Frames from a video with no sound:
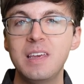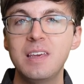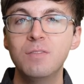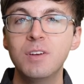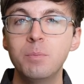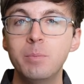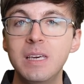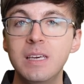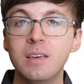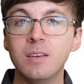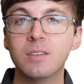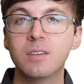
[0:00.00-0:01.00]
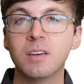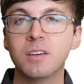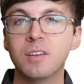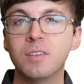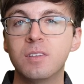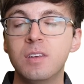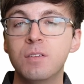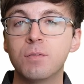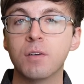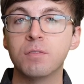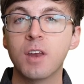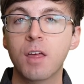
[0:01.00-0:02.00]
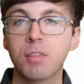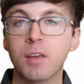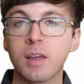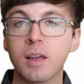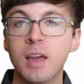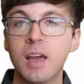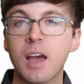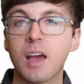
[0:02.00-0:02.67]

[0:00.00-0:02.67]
Even bees can conceive of nothing